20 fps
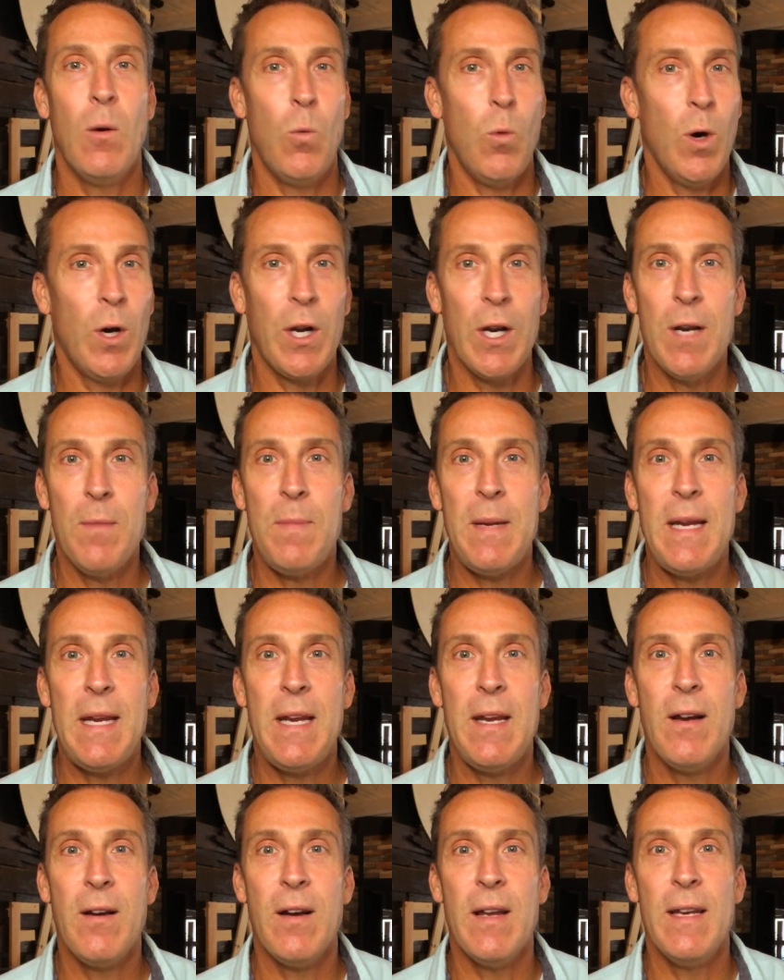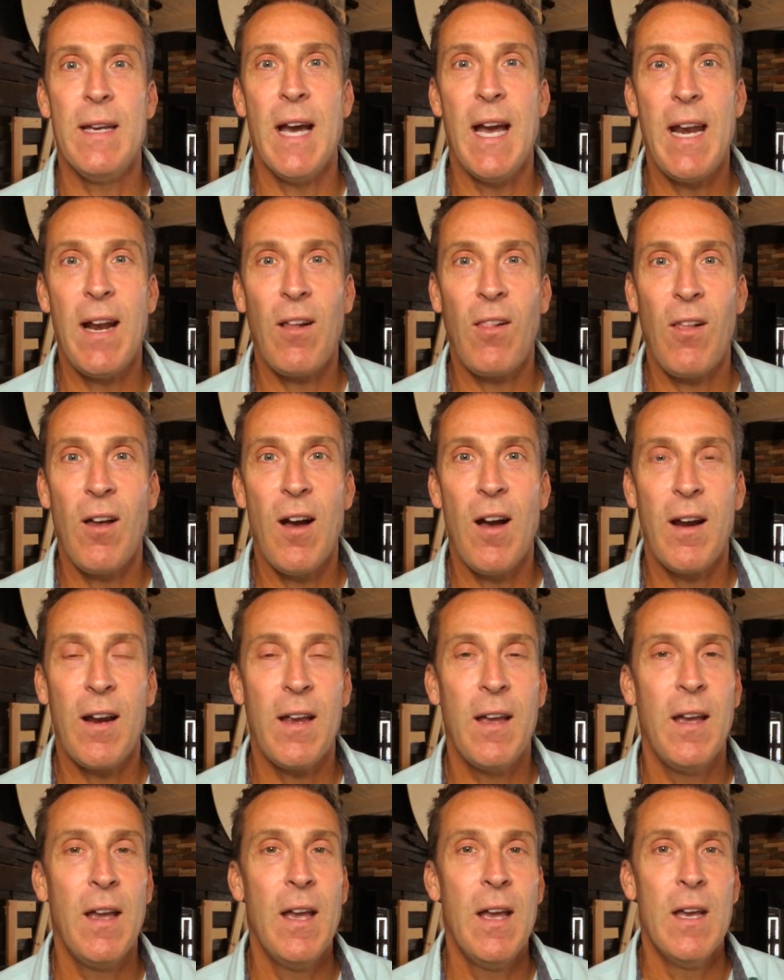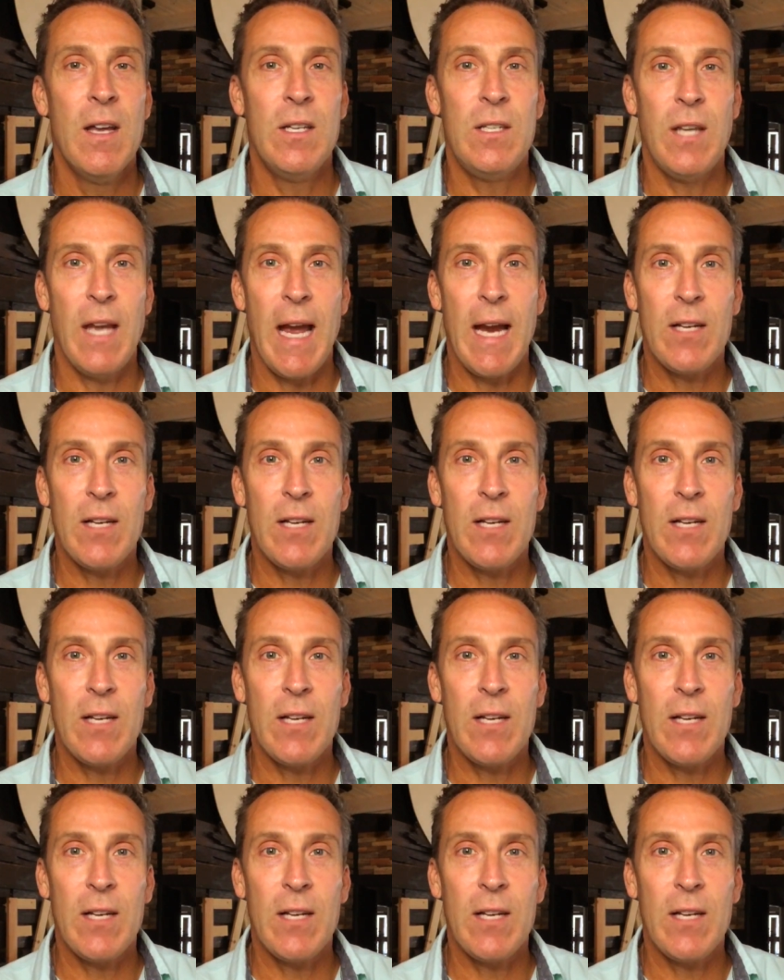We're gonna be here at 9 o'clock to